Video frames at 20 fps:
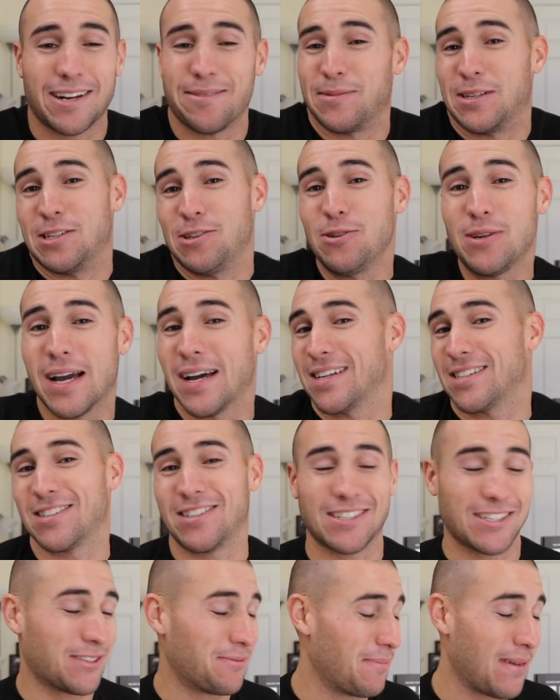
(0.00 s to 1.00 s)
I mean, you guys are
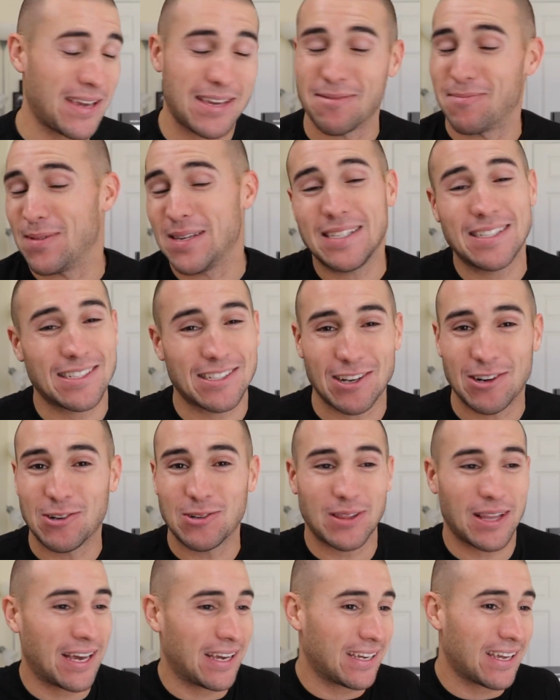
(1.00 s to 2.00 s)
just making me so
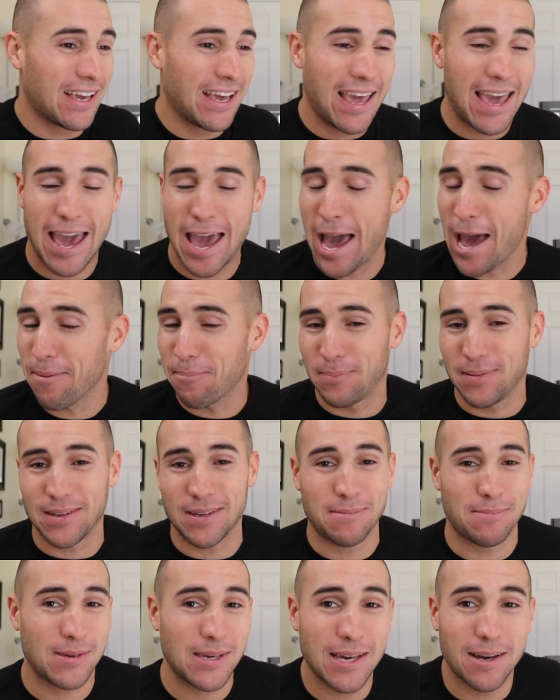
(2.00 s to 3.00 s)
like
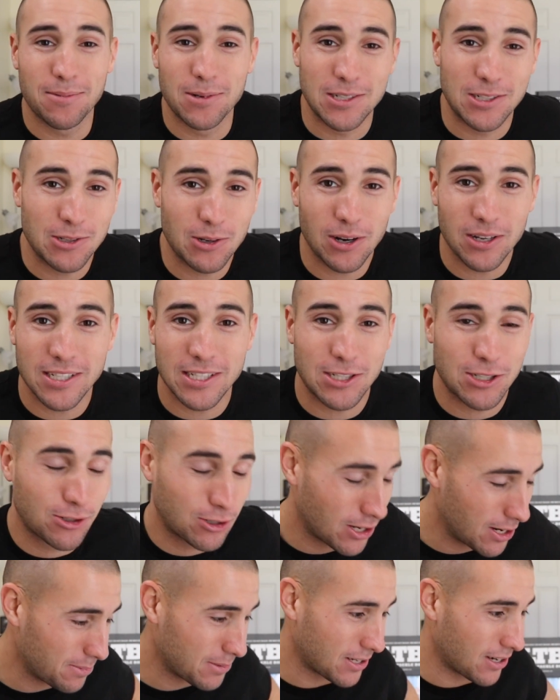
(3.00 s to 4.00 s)
happy and be able to do all these
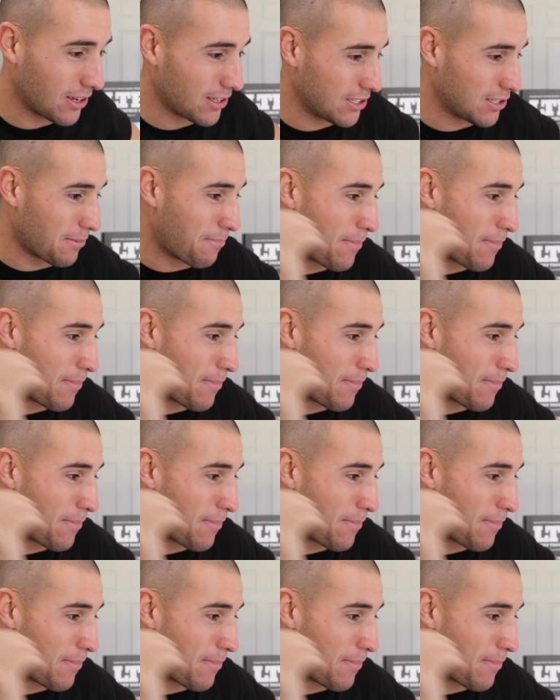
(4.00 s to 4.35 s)
trips and all this